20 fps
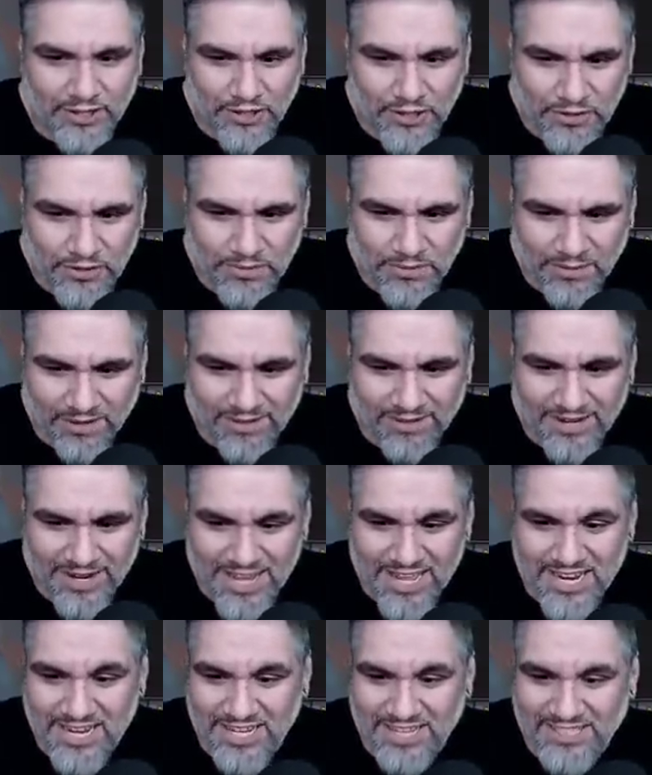You are
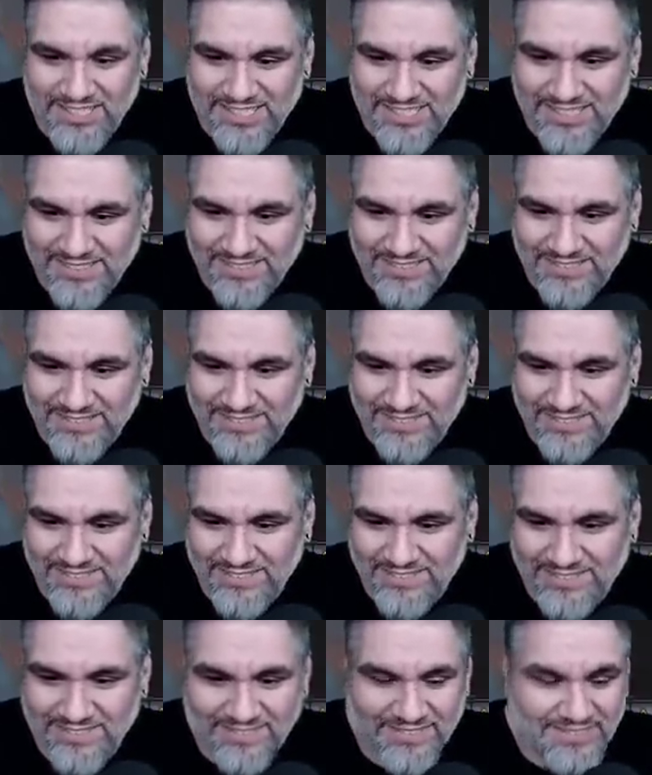hideous.
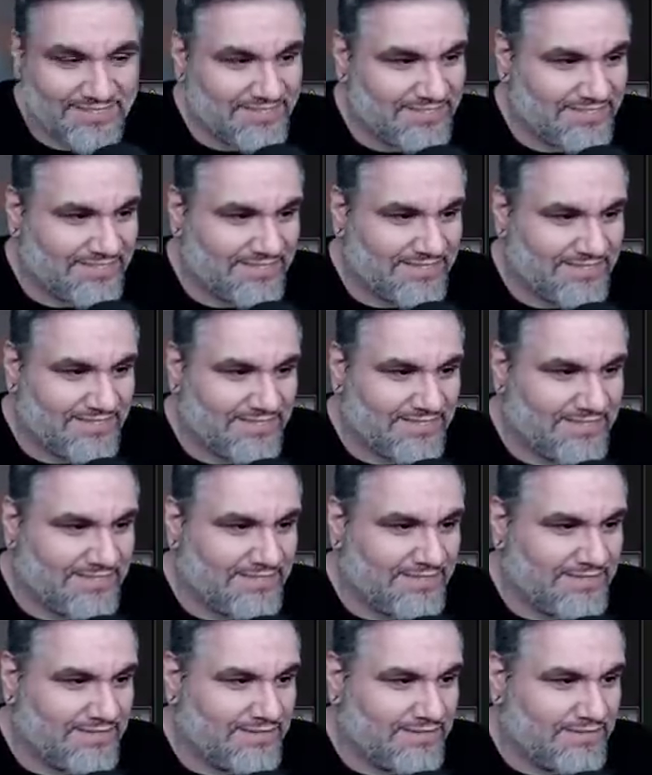Wow.
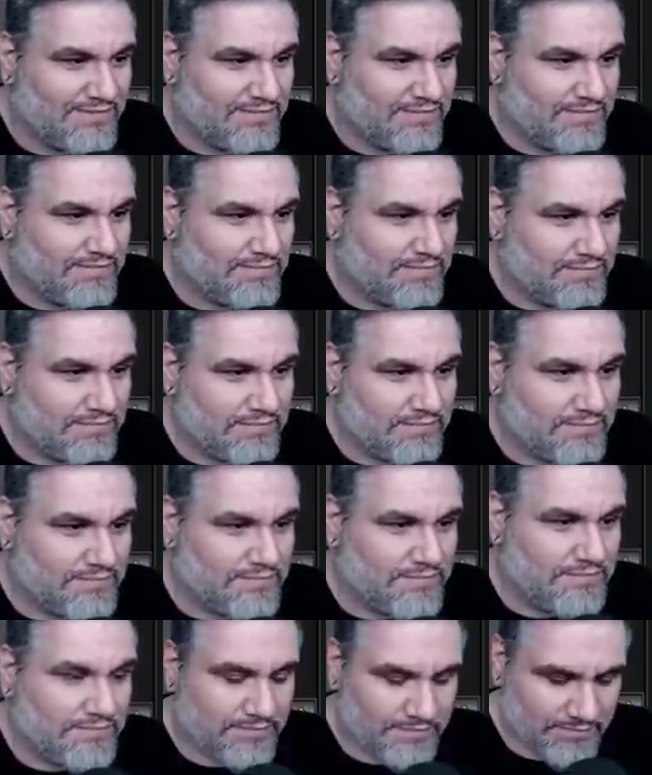It's
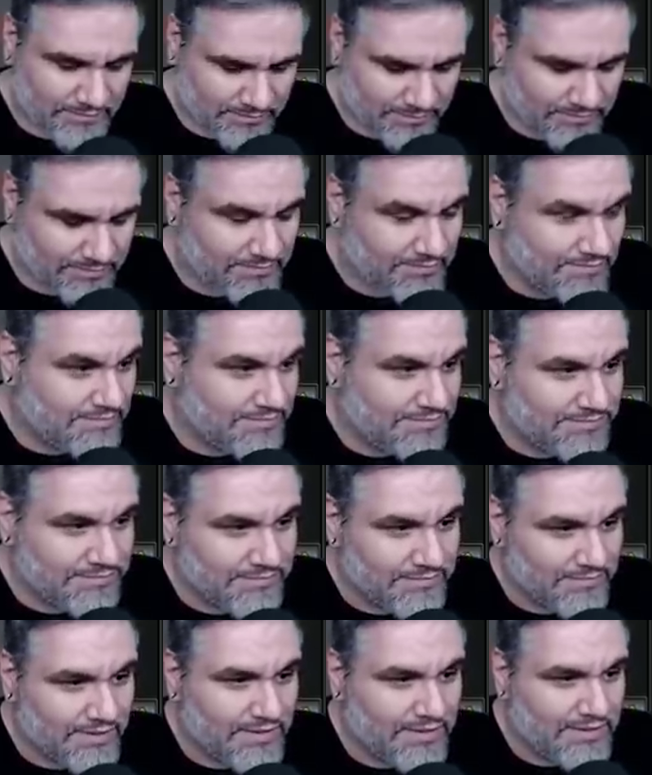messed up, man.
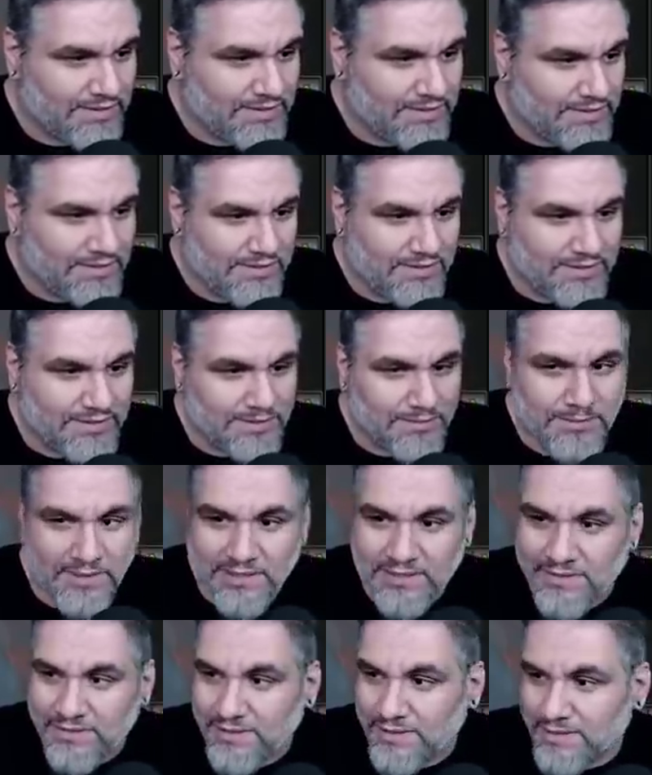You're
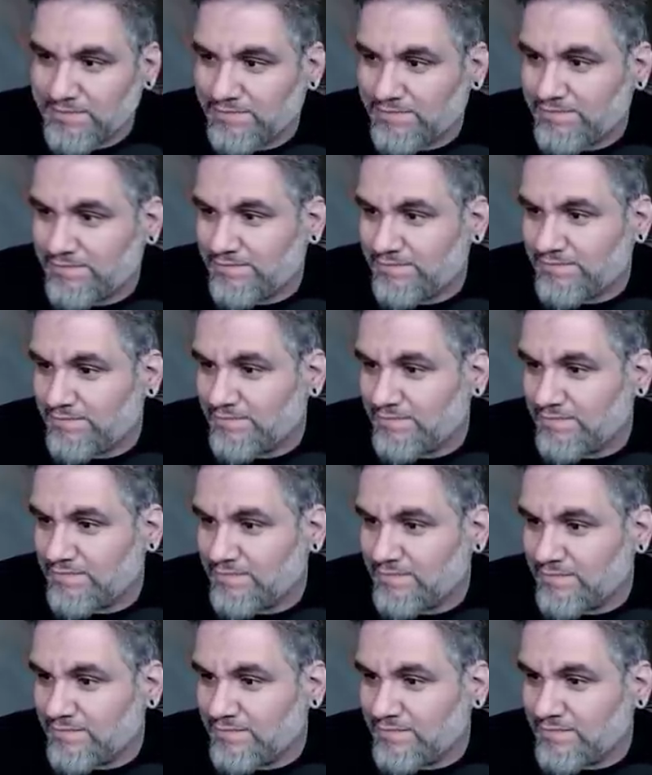messed up.
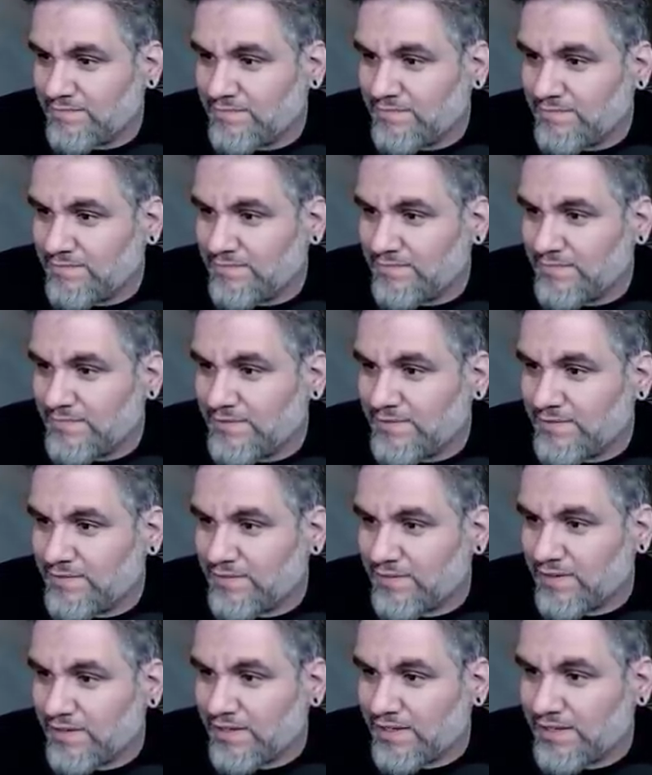That's correct.
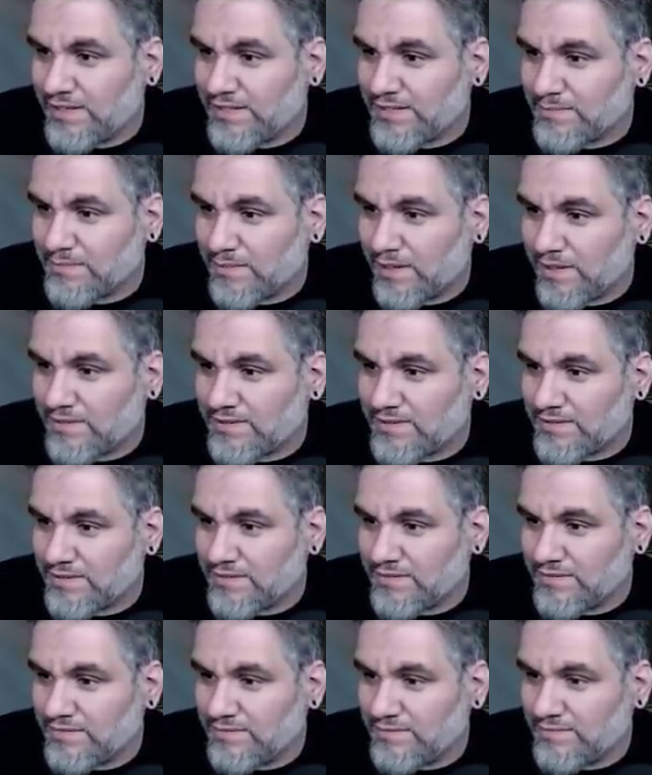For a hideous
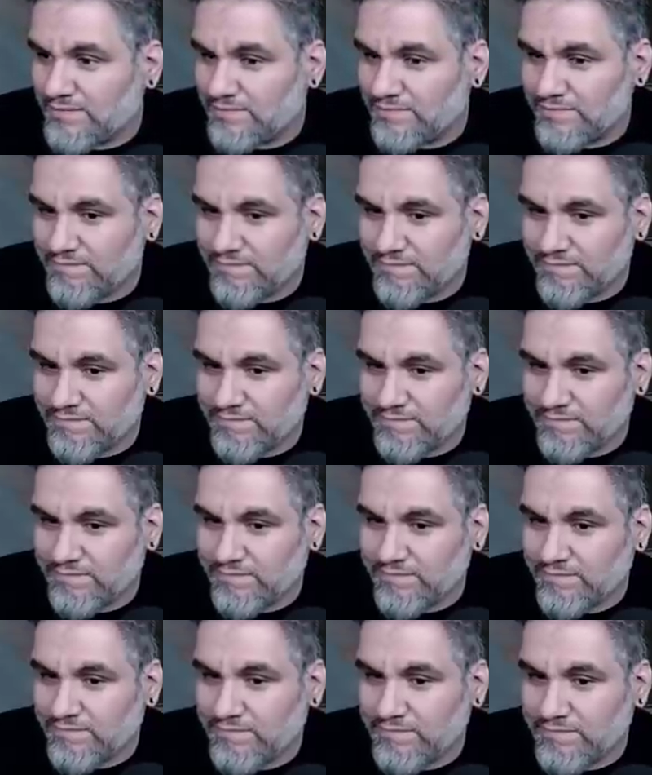monster.
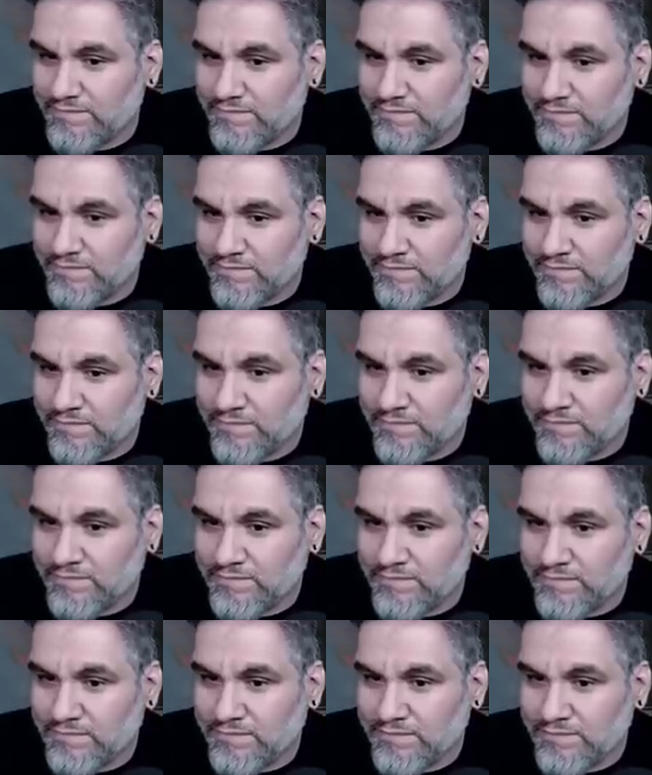
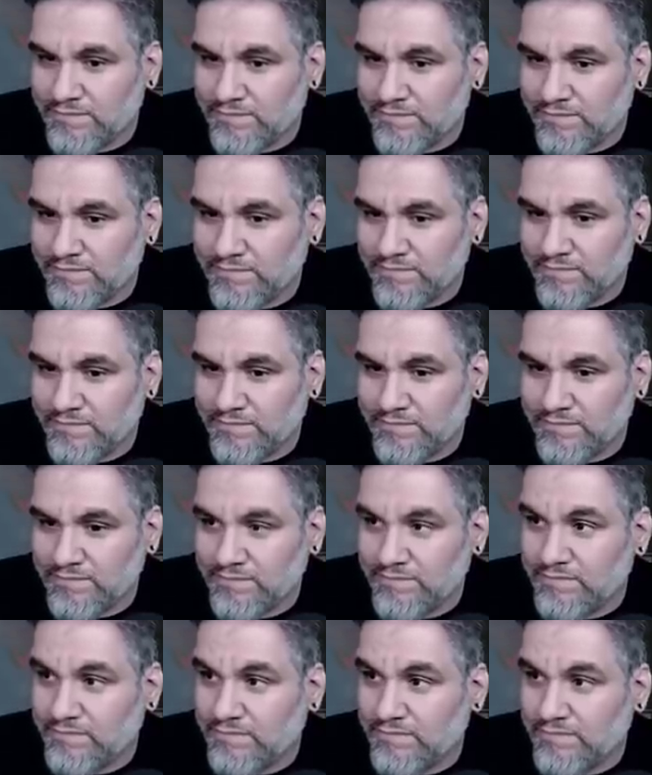Wow. The digs just
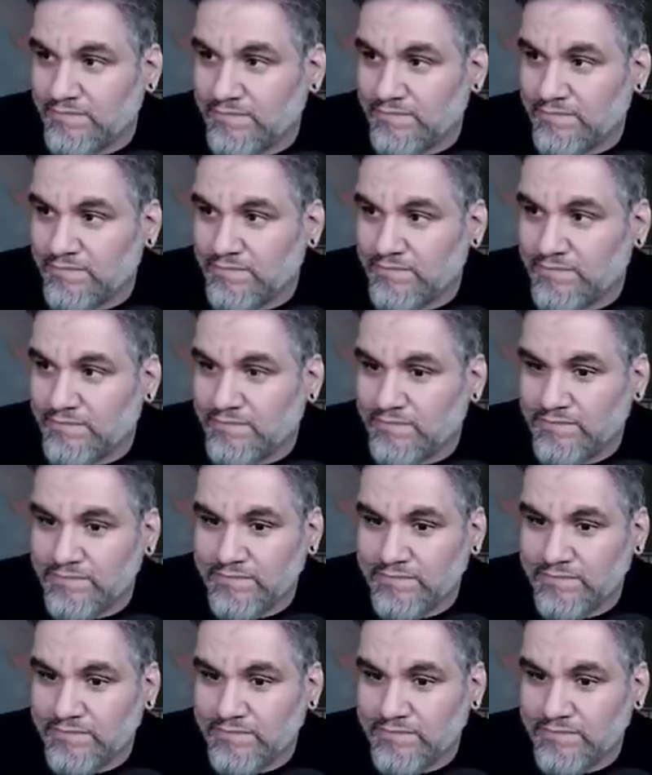keep on coming.